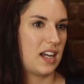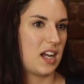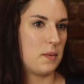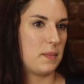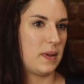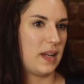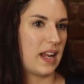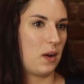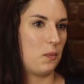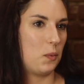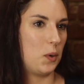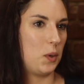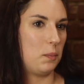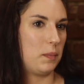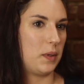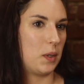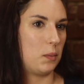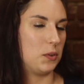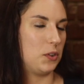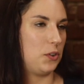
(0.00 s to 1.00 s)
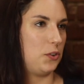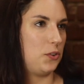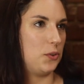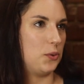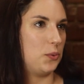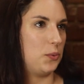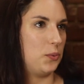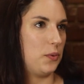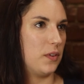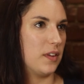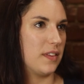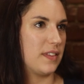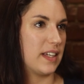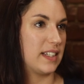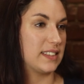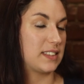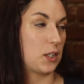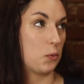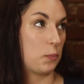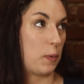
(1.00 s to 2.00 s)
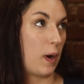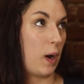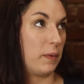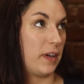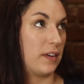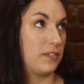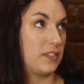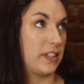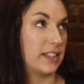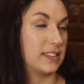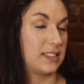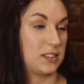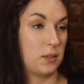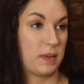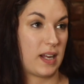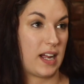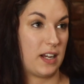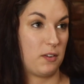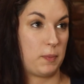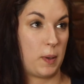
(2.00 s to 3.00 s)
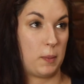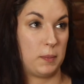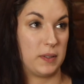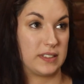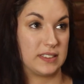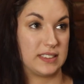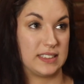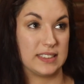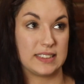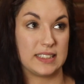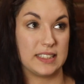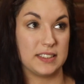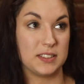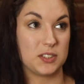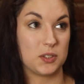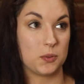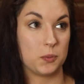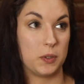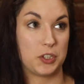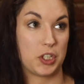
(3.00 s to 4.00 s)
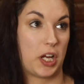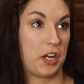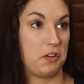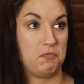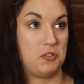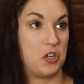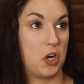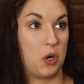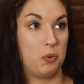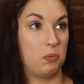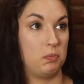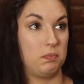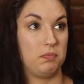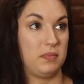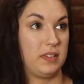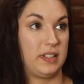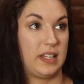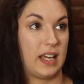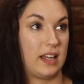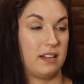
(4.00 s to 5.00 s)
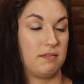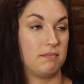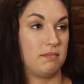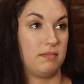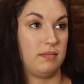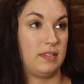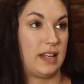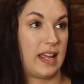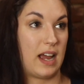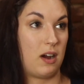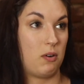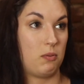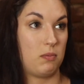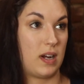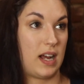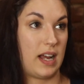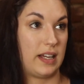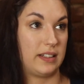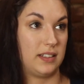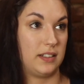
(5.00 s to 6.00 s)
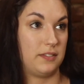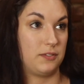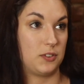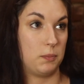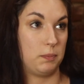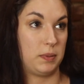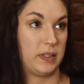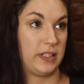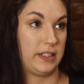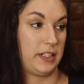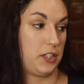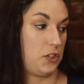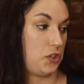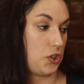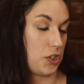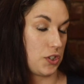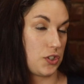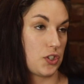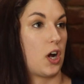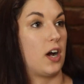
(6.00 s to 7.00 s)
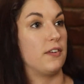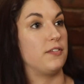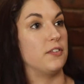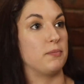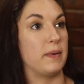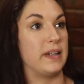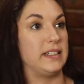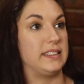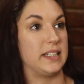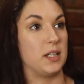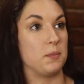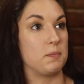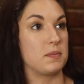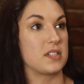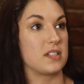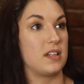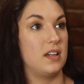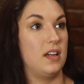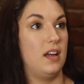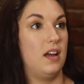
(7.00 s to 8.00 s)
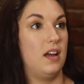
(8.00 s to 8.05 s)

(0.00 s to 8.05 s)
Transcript: I wouldn't be able to do the things. I would probably have to get some kind of public assistance, which I don't get now. I live completely just off of my tips.